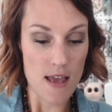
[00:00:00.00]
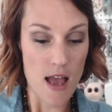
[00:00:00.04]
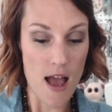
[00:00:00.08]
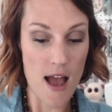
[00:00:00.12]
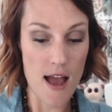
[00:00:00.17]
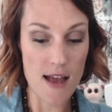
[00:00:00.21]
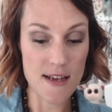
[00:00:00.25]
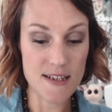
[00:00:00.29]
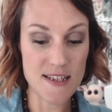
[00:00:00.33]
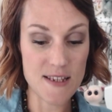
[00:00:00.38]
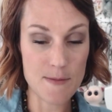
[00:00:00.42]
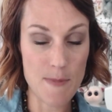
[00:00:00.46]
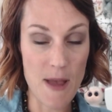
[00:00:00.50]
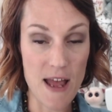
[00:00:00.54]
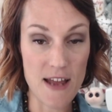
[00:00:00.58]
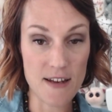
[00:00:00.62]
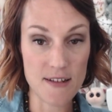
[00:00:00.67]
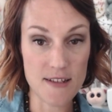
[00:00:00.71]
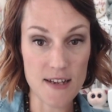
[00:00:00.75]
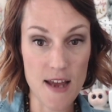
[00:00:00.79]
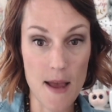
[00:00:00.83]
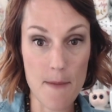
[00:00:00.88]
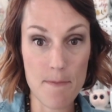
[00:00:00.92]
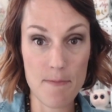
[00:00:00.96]
I
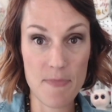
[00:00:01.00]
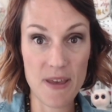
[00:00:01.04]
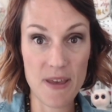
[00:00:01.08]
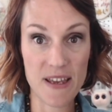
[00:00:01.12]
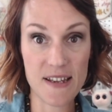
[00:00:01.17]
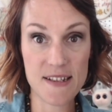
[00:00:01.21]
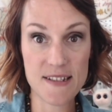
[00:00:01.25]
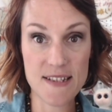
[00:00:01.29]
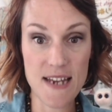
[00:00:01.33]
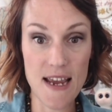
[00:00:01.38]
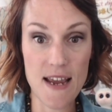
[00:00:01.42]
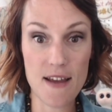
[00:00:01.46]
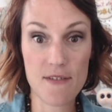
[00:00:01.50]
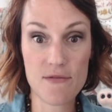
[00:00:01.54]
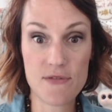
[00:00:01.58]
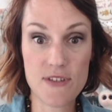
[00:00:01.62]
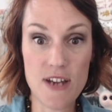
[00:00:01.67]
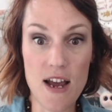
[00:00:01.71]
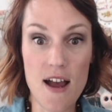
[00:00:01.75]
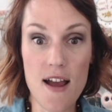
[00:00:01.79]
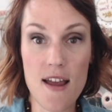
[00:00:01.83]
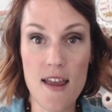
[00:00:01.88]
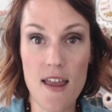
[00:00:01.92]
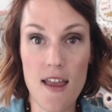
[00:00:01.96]
spent a big day of
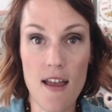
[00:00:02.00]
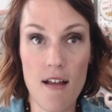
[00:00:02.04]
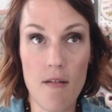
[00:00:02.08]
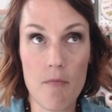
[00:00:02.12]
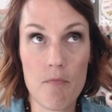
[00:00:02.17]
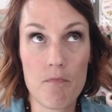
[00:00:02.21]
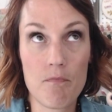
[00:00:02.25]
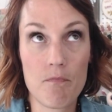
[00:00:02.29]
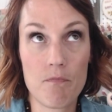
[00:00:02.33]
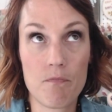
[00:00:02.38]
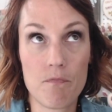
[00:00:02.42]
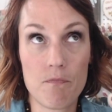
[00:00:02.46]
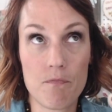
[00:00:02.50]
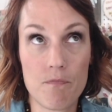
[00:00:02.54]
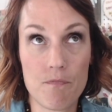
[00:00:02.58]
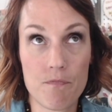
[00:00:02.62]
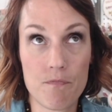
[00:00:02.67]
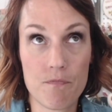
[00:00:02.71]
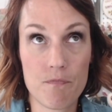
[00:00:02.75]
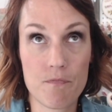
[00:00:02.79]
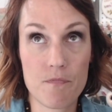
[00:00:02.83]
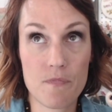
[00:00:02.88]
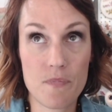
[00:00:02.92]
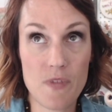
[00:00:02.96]
dyeing
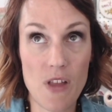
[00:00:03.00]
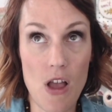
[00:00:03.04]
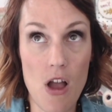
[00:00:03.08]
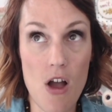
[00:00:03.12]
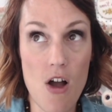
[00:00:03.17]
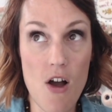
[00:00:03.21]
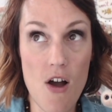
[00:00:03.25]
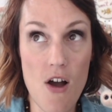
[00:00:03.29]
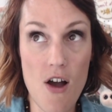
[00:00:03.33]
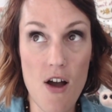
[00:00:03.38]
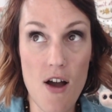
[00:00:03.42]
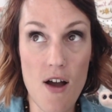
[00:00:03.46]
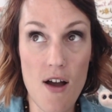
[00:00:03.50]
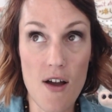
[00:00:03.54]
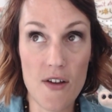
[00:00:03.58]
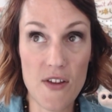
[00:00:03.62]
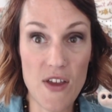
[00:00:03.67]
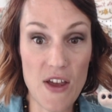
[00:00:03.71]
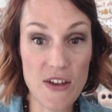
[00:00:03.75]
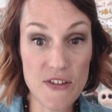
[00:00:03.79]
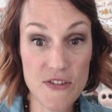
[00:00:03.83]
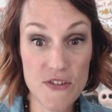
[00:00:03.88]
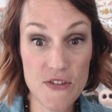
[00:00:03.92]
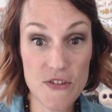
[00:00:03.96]

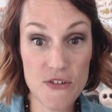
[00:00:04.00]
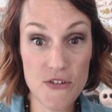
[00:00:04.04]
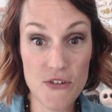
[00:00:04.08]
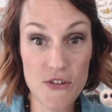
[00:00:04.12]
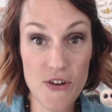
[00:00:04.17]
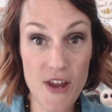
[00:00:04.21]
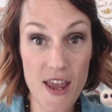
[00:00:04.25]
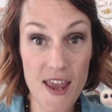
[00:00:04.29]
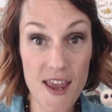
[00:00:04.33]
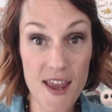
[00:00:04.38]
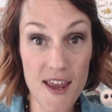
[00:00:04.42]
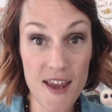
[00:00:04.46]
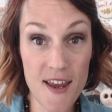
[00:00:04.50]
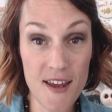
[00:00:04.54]
yesterday.